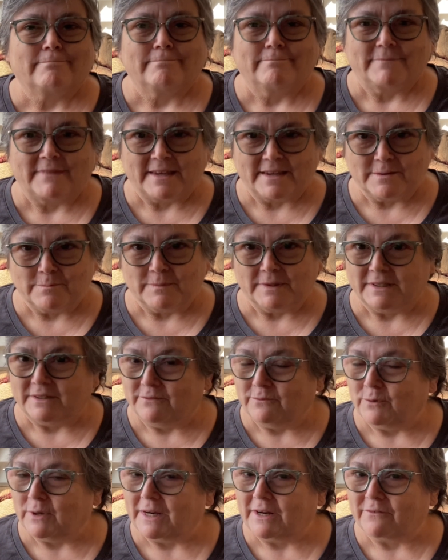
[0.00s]
they can
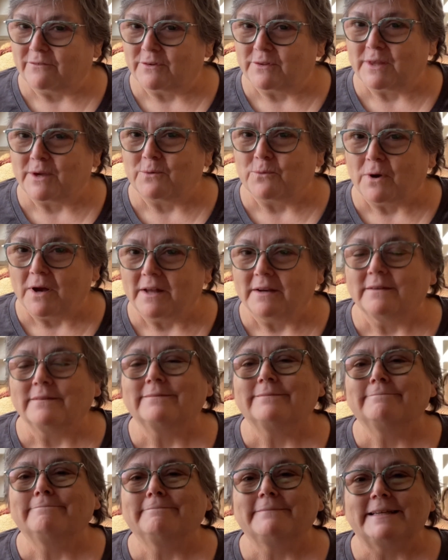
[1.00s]
believe whatever they want.
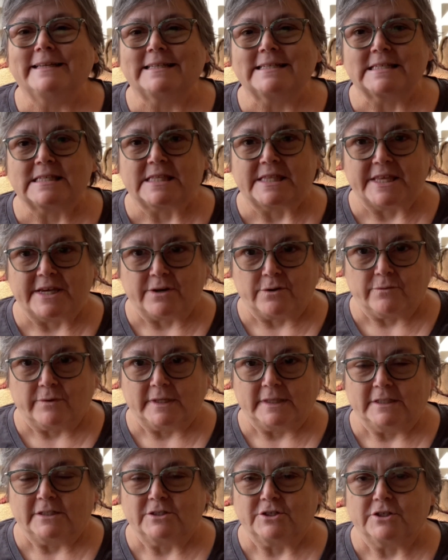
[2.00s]
It is their
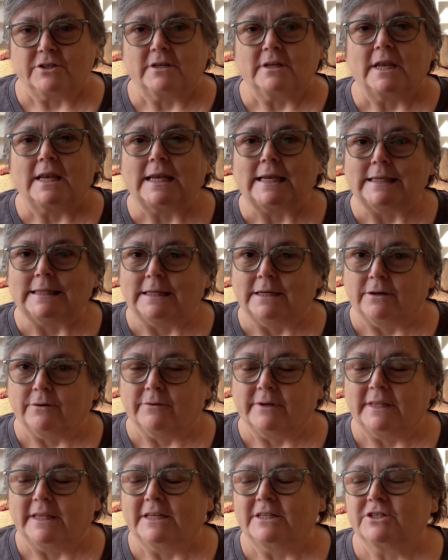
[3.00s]
religion, their
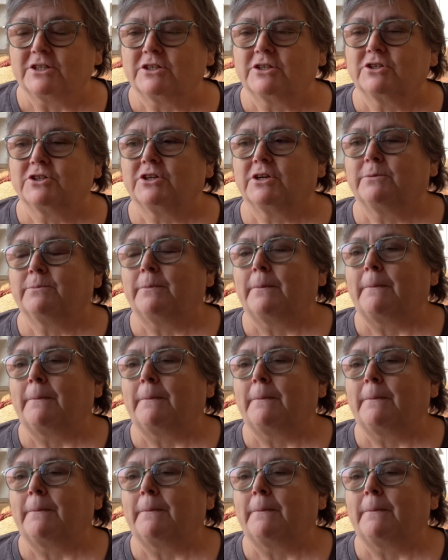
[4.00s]
relationship.